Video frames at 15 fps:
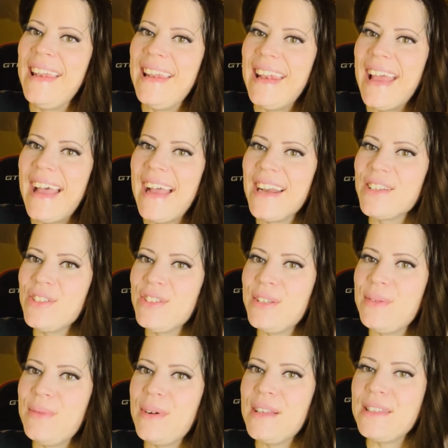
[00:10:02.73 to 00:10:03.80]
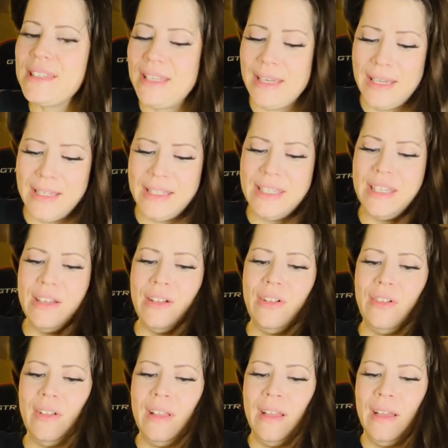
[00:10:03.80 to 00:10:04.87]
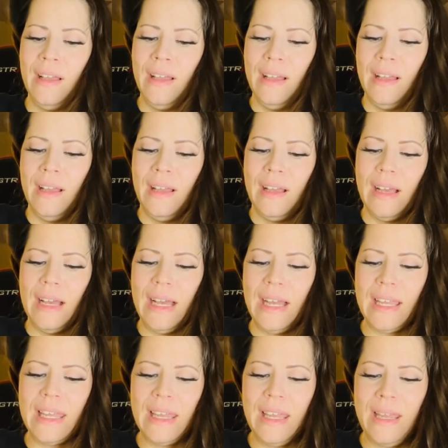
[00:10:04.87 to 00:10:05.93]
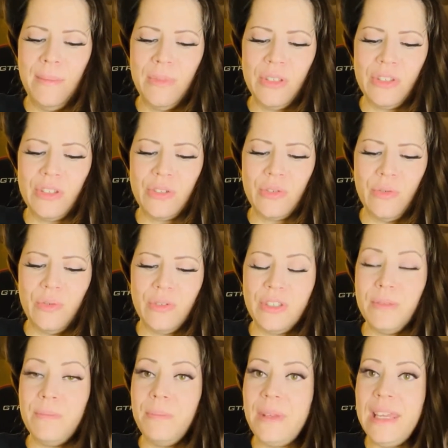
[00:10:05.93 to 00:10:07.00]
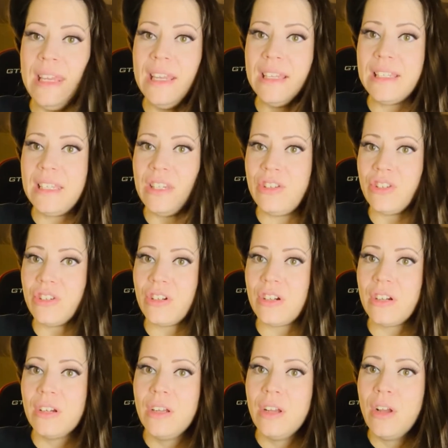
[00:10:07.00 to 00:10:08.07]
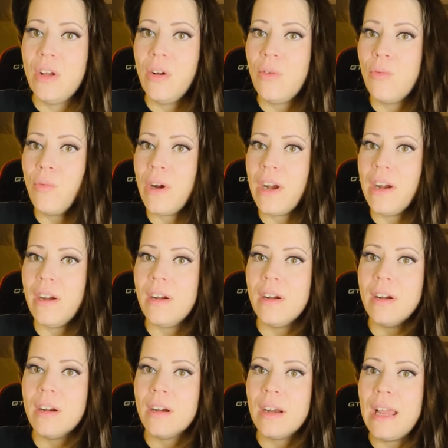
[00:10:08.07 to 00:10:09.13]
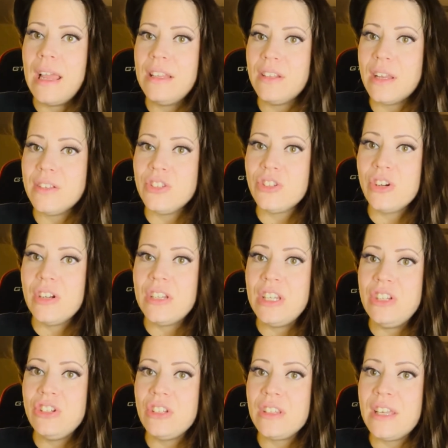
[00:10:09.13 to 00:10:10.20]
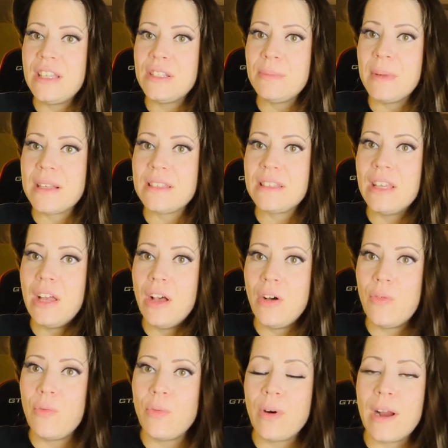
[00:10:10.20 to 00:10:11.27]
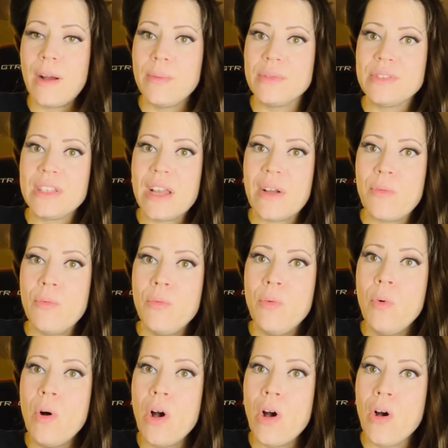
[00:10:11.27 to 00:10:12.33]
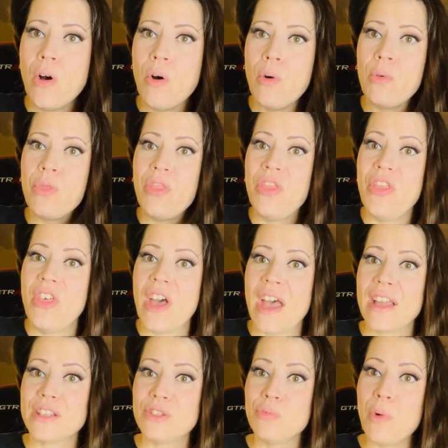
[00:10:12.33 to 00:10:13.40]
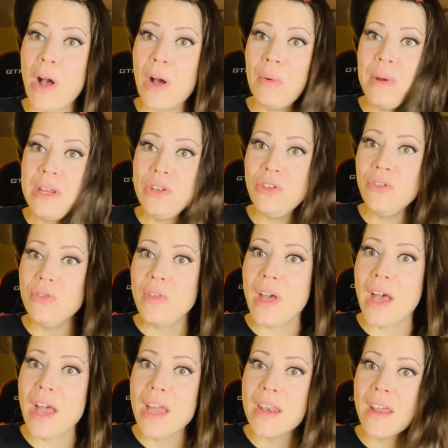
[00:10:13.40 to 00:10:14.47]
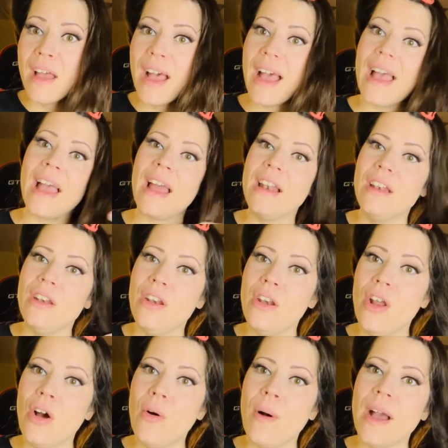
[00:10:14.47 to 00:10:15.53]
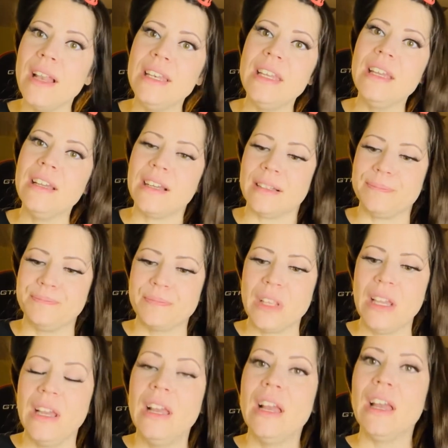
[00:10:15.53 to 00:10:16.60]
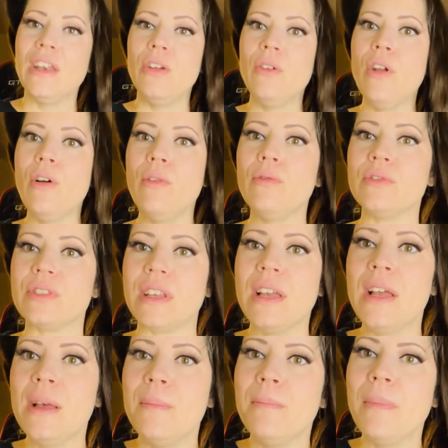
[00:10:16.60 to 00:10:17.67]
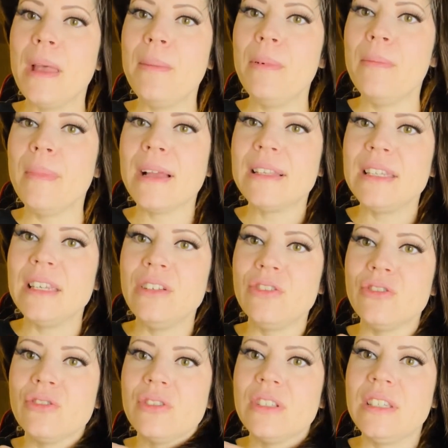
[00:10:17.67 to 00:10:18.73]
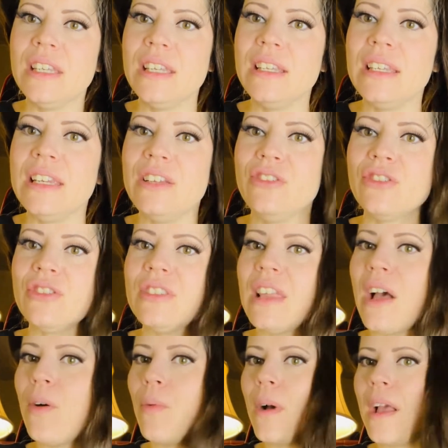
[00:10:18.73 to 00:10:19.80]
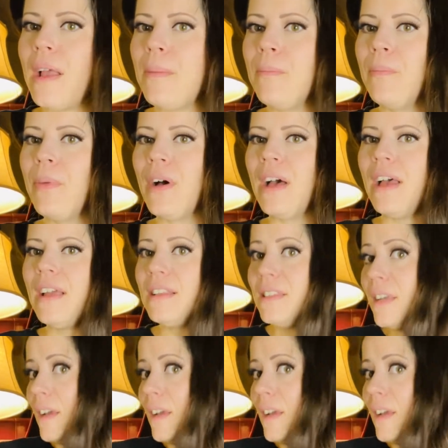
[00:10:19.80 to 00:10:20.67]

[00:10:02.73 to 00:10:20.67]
it actually wasn't until I came to school to be a teacher and I started teaching things myself, where I was like, whoa, that's why we do that? I had no idea. And who knows, maybe my teachers did teach us that way, but